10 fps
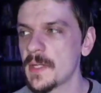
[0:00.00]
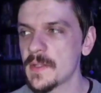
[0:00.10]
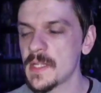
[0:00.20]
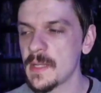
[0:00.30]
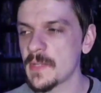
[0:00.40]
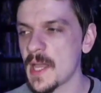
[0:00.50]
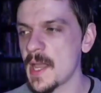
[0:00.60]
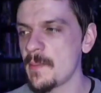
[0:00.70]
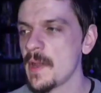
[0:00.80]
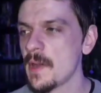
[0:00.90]
at the same
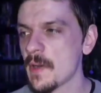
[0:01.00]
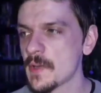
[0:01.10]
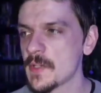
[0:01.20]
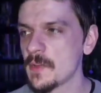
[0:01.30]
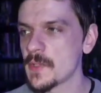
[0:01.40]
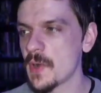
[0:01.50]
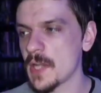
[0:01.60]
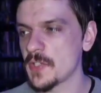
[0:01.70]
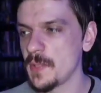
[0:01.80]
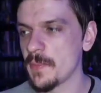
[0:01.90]
time, her stones are
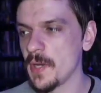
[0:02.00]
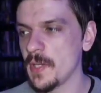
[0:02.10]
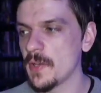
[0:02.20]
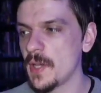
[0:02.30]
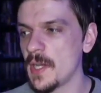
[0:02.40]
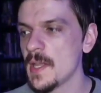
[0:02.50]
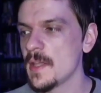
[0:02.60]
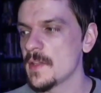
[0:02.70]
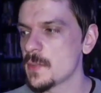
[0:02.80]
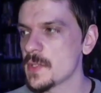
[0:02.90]
actually pretty good.
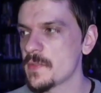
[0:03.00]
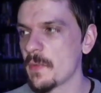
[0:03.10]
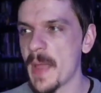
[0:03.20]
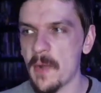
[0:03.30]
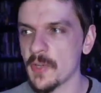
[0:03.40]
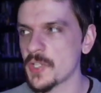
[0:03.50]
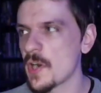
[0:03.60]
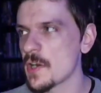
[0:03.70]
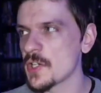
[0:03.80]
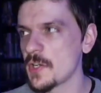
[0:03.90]
This one's for power
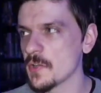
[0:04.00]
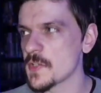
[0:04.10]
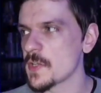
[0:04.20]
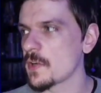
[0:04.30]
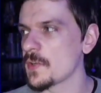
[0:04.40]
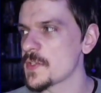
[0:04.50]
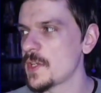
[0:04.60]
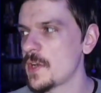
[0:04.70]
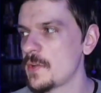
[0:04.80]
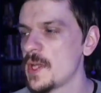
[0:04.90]
charge on your circle
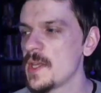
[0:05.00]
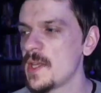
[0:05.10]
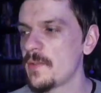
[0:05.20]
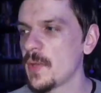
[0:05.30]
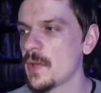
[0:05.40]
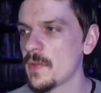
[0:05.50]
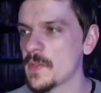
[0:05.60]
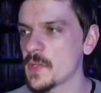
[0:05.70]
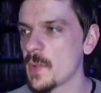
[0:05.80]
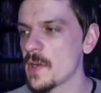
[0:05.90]
stone. If we go to the
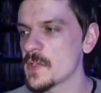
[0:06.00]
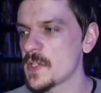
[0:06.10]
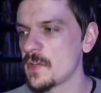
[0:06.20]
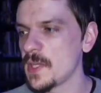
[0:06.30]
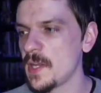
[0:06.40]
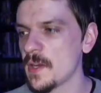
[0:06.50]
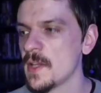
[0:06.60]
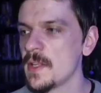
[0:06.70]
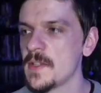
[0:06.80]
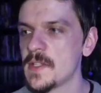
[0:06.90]
square stone
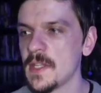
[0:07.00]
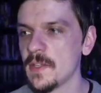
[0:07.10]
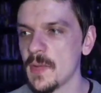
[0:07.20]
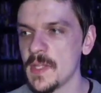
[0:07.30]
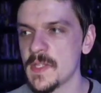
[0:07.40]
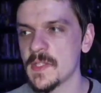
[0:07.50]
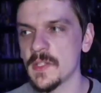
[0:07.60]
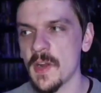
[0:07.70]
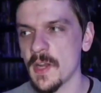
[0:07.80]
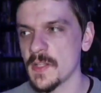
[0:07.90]
here, this increases the
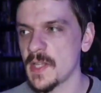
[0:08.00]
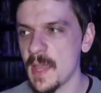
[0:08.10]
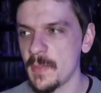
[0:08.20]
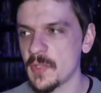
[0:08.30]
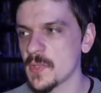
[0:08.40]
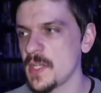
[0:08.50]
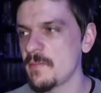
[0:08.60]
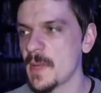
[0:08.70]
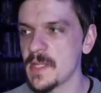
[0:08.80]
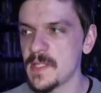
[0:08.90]
target's damage
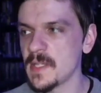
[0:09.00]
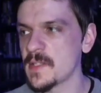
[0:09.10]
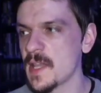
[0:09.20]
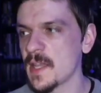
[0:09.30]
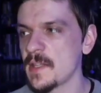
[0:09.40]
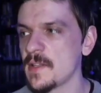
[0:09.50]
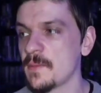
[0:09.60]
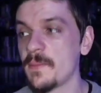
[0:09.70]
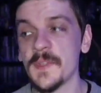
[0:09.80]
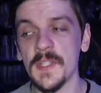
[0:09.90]
received by
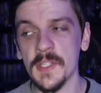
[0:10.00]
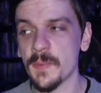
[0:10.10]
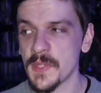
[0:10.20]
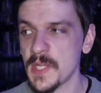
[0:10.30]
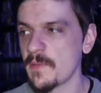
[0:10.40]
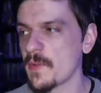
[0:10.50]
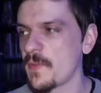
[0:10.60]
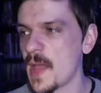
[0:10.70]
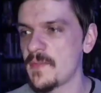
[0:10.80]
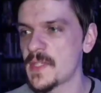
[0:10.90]
6% for
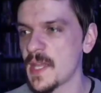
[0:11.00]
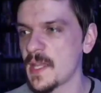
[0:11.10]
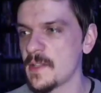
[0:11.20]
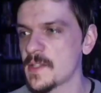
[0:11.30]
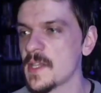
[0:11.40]
5 seconds